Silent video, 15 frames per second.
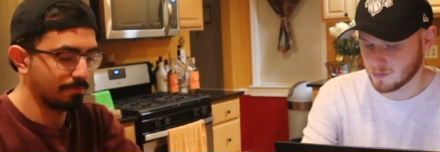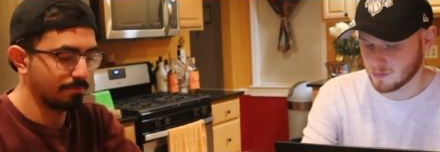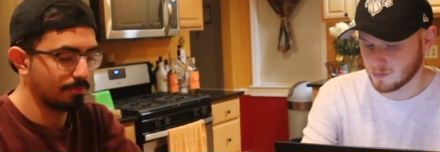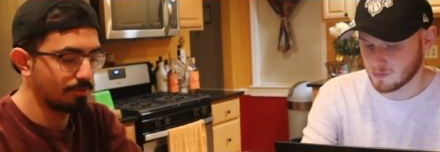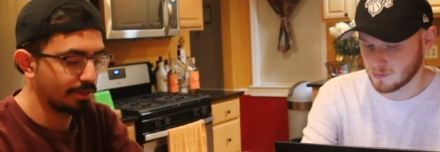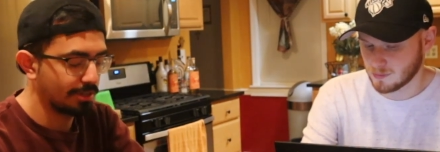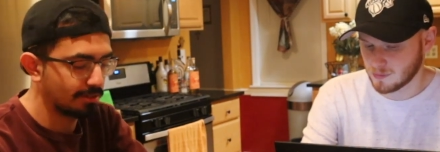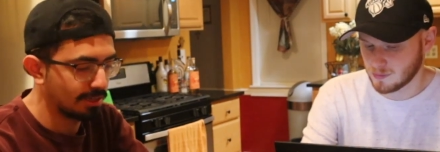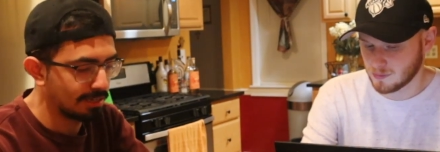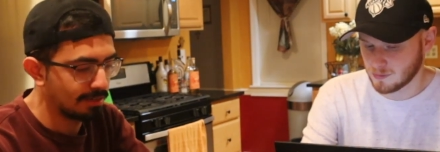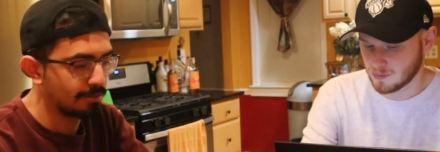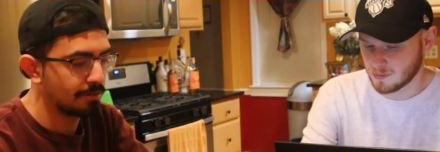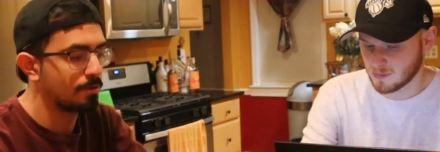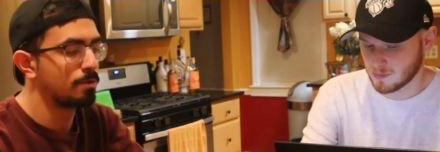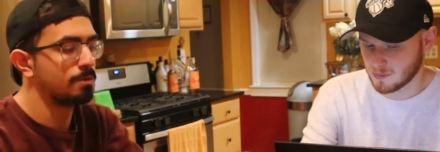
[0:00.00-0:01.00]

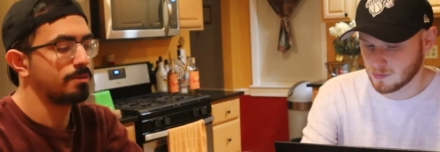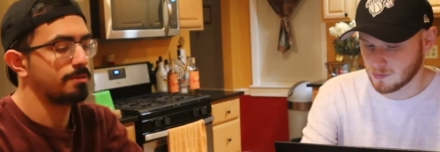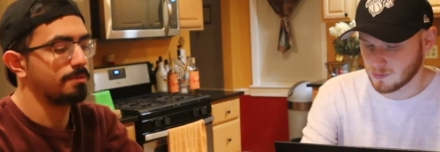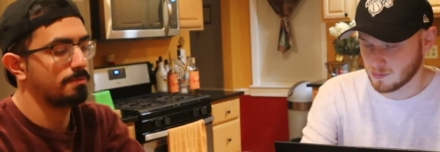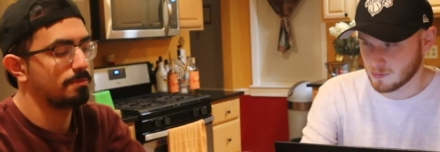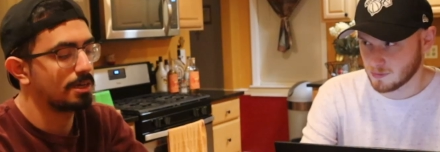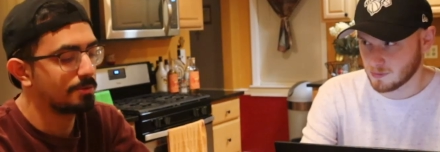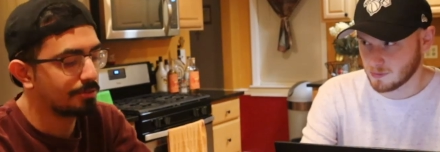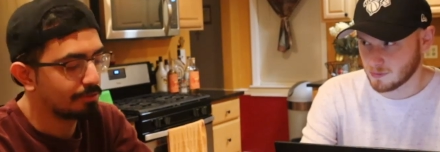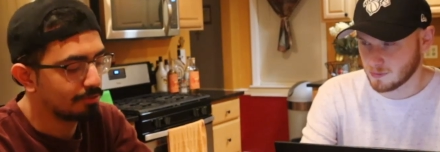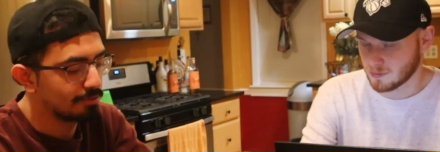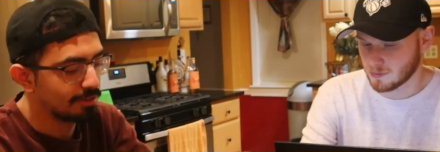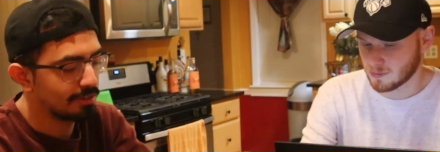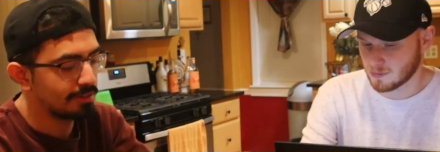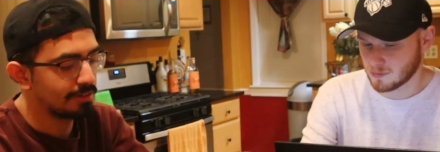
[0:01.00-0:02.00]
Speaker 1: Moicano, Bobby Green,
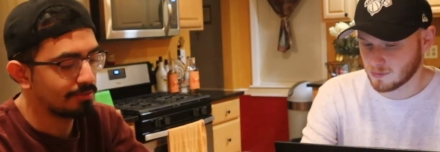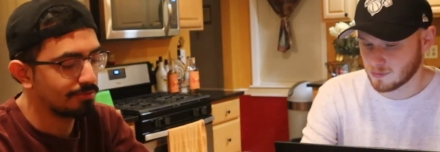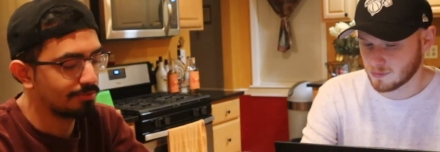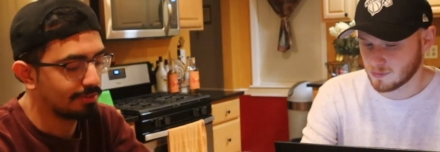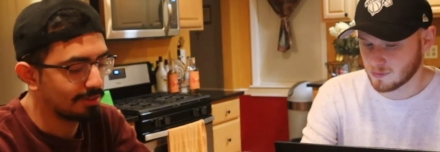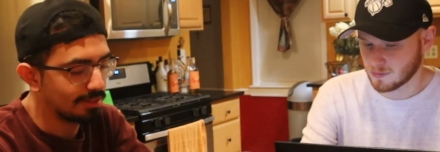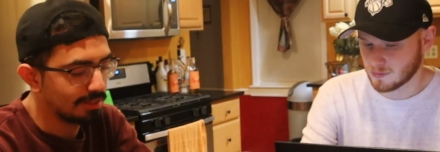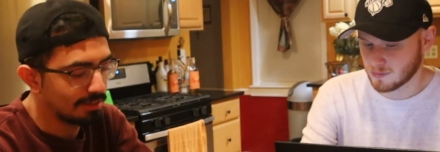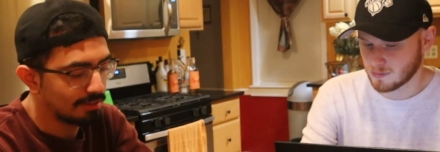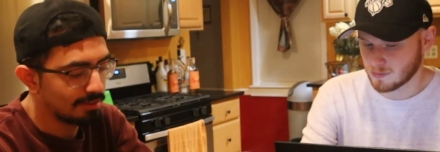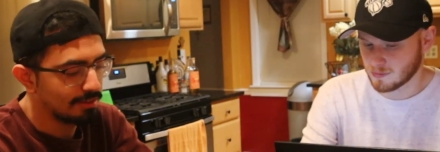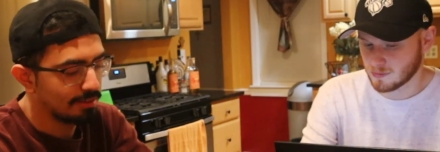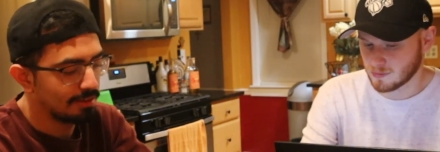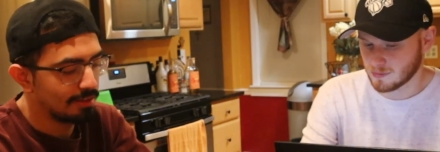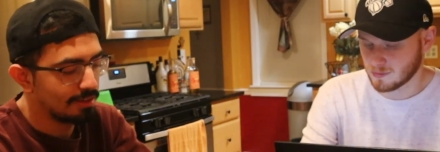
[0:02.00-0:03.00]
I feel like
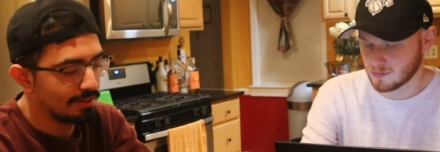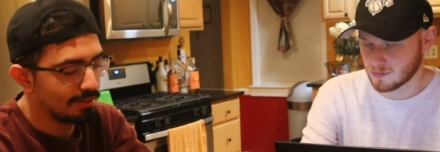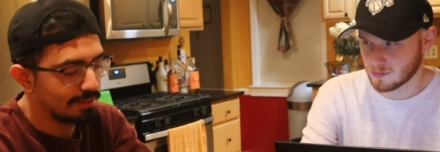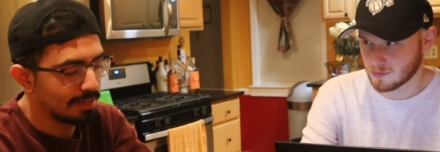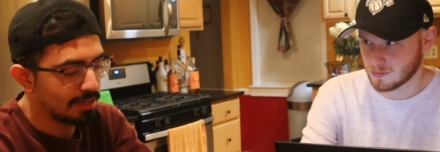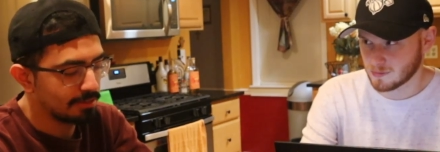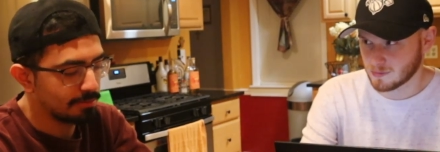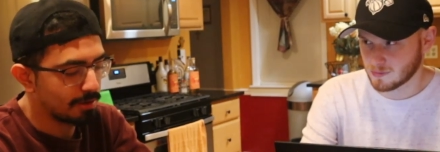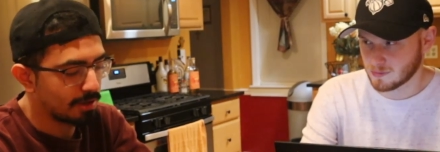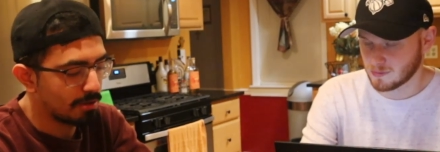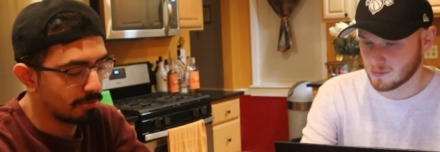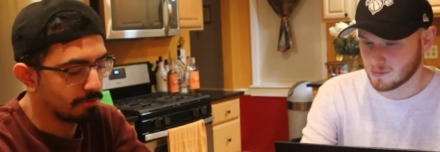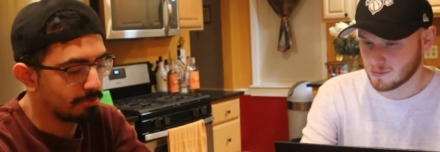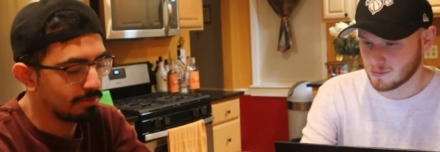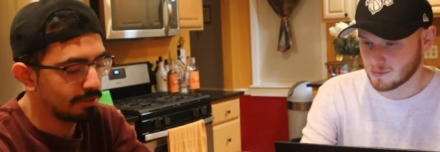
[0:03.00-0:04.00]
that's
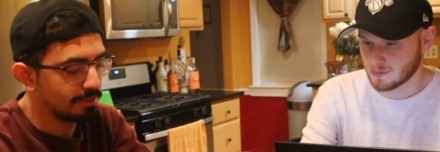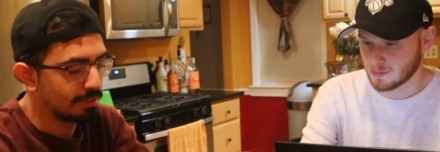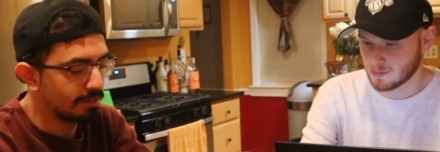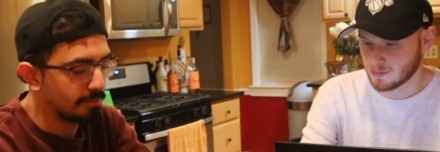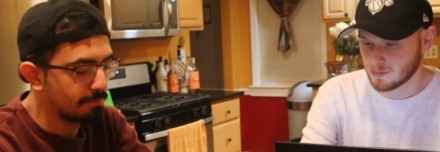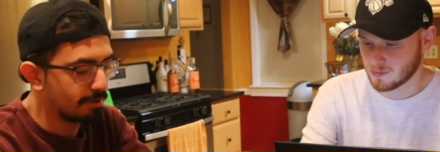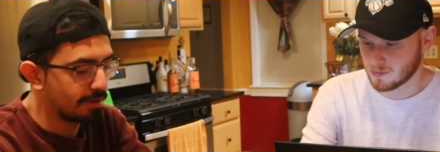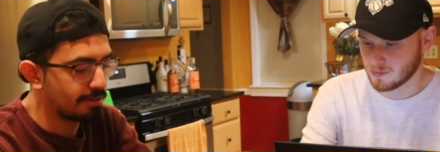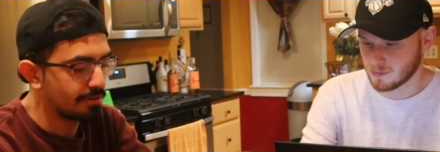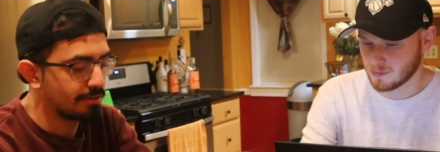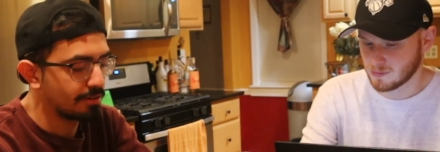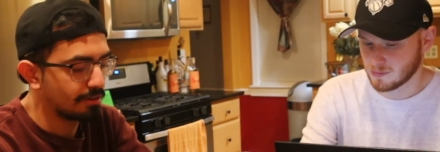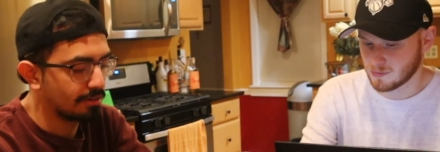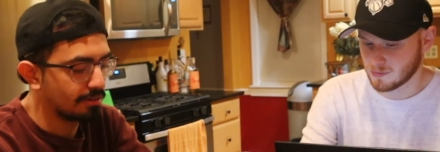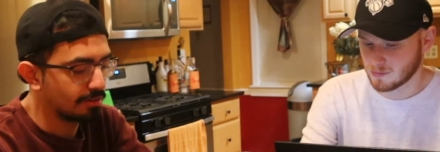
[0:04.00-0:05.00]
probably a better
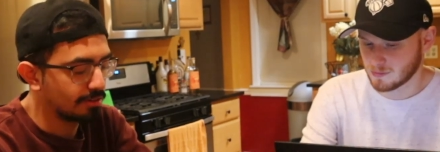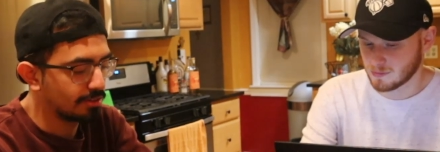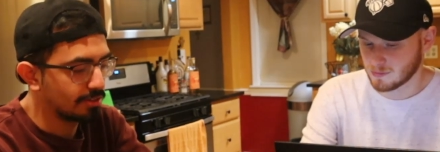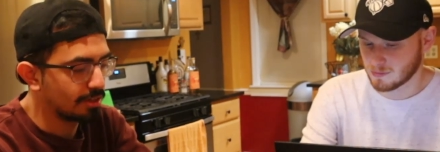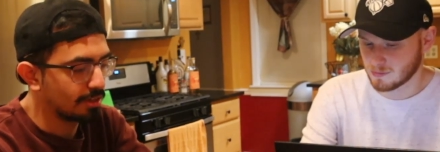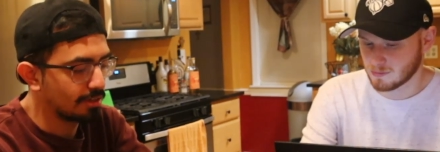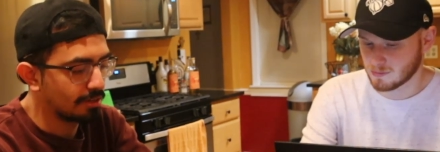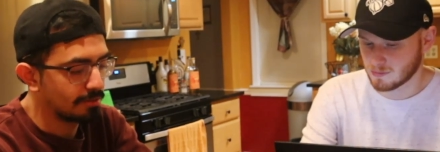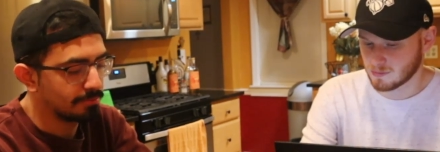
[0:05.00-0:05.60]
um,